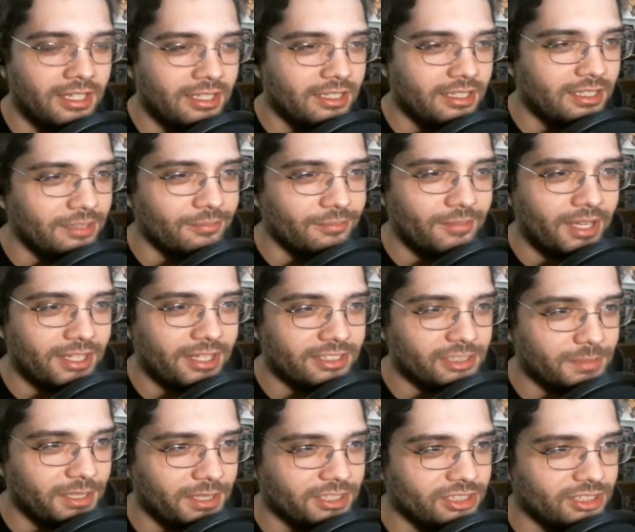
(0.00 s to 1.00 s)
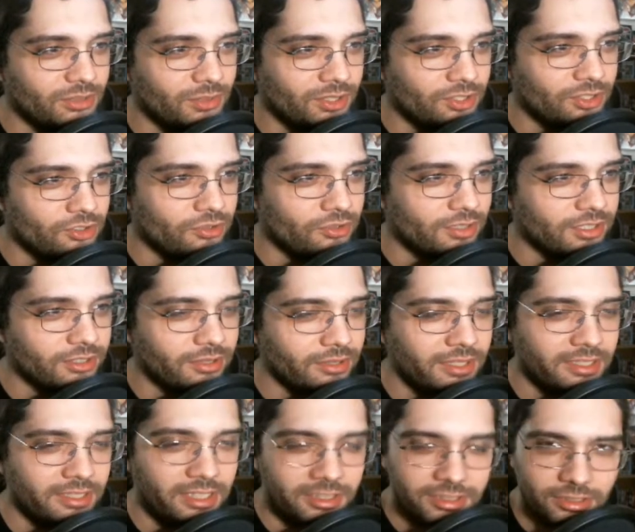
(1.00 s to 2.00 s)
Had a spicy win streak, so he
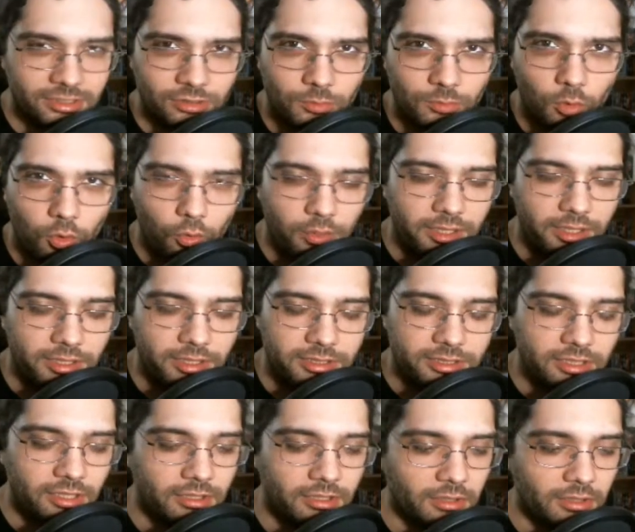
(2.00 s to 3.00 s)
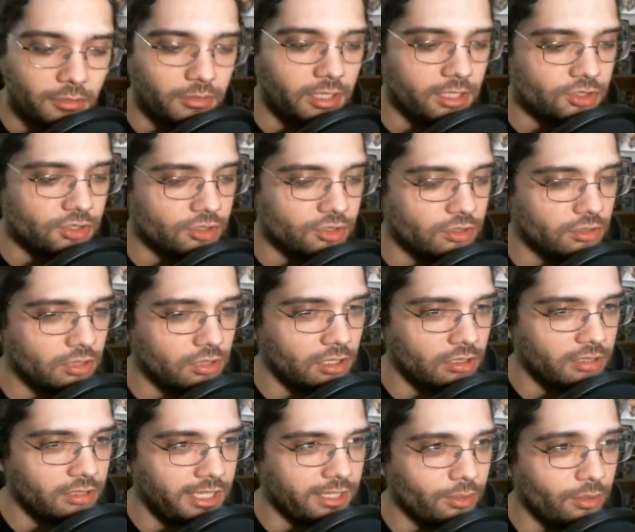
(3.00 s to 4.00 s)
had like 6 or more wins on the legend
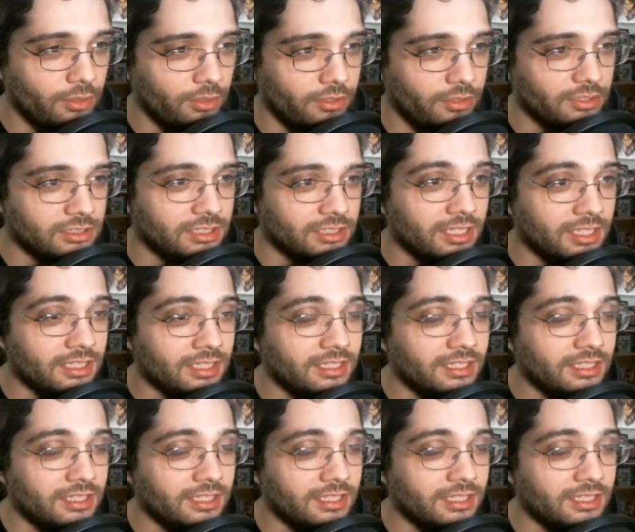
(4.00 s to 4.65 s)
ladder with this deck,